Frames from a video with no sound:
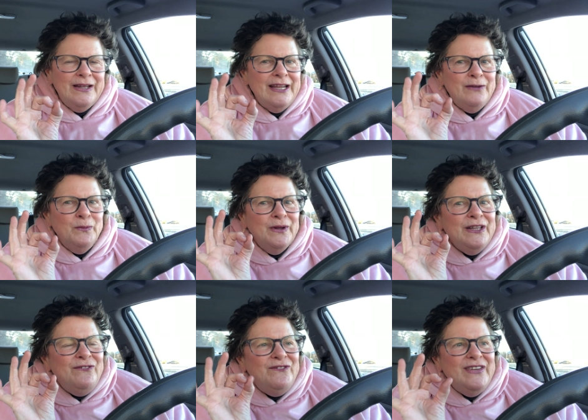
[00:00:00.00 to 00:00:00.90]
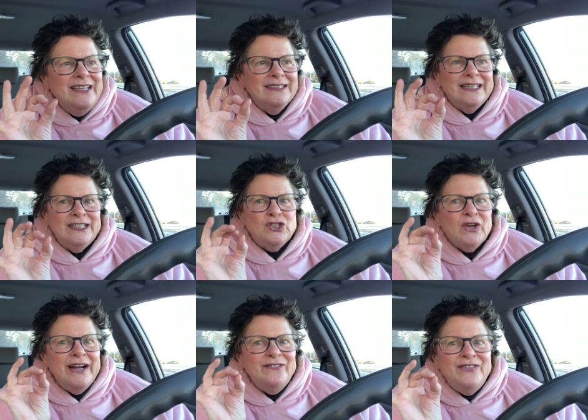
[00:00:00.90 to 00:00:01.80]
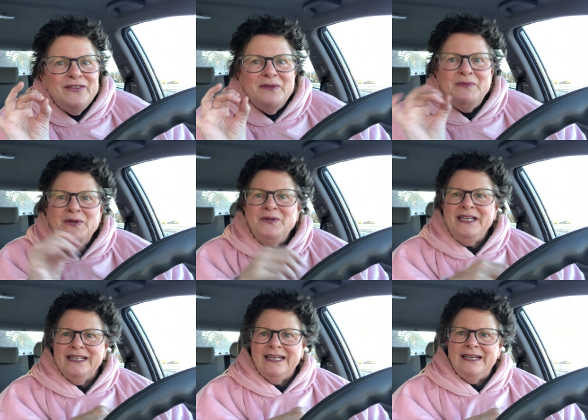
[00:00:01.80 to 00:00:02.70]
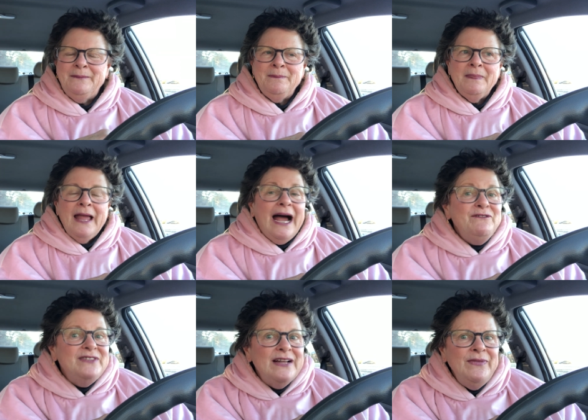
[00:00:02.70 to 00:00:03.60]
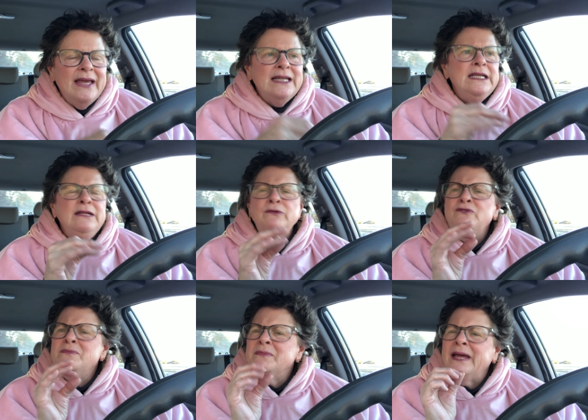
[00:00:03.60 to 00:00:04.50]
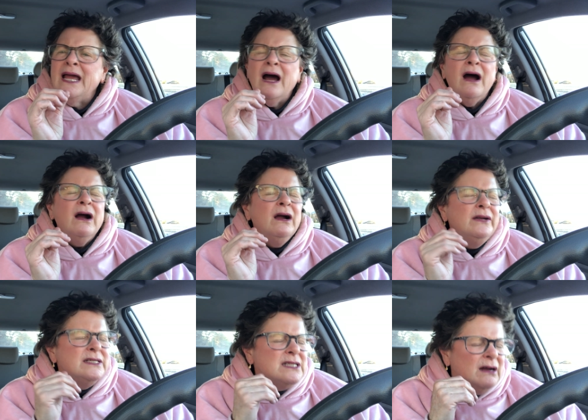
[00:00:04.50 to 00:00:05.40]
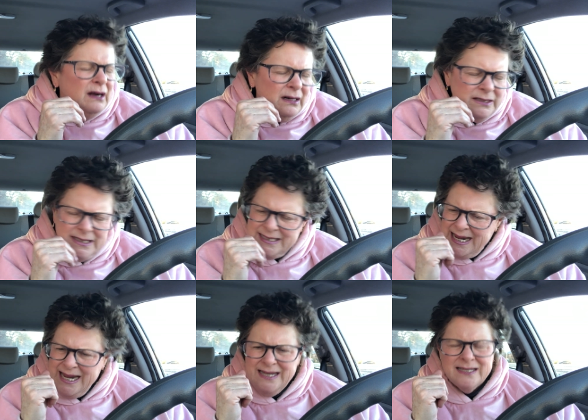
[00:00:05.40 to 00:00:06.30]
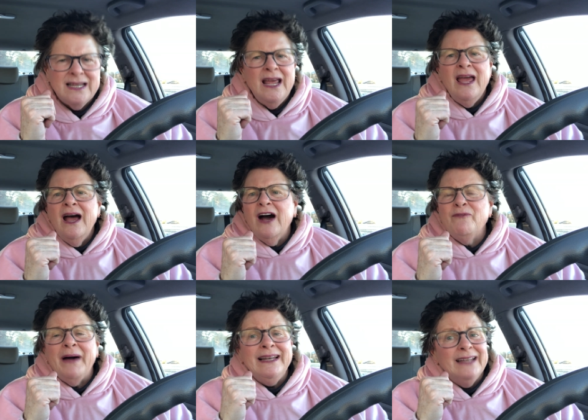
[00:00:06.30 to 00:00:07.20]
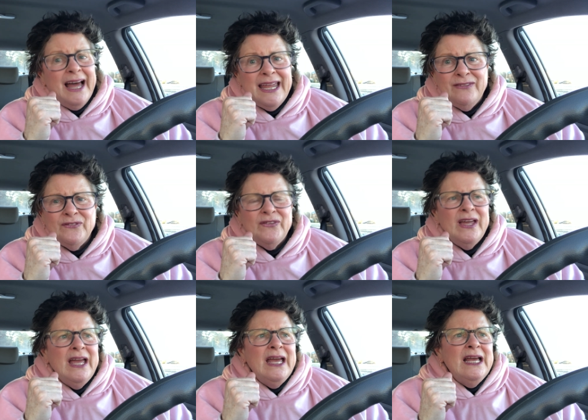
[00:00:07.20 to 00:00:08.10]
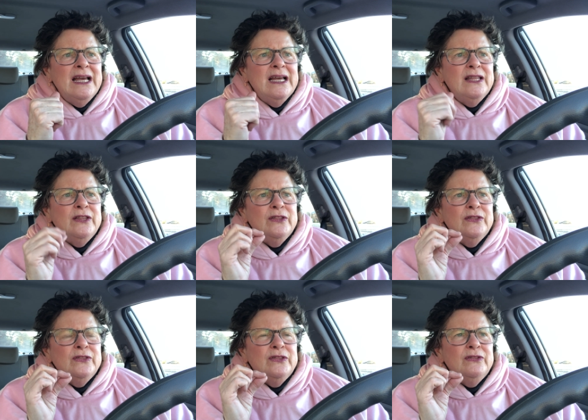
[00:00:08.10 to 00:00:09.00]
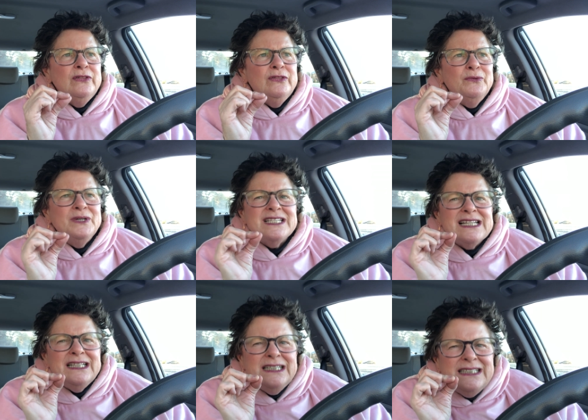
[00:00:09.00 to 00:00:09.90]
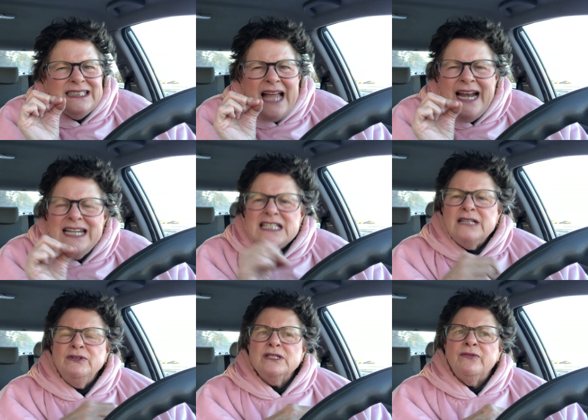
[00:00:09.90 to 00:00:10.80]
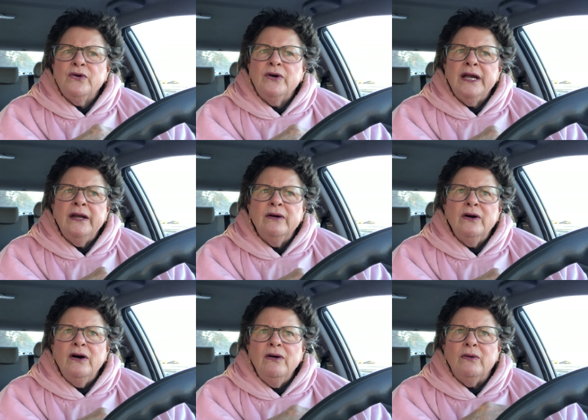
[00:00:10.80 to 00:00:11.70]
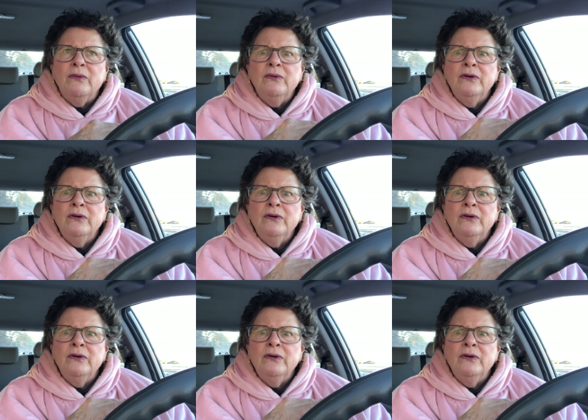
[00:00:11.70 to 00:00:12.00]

And really feel it and try to feel the beauty in it. I've done that, and even in my hardest days of my life, there were tiny slivers of going, oh,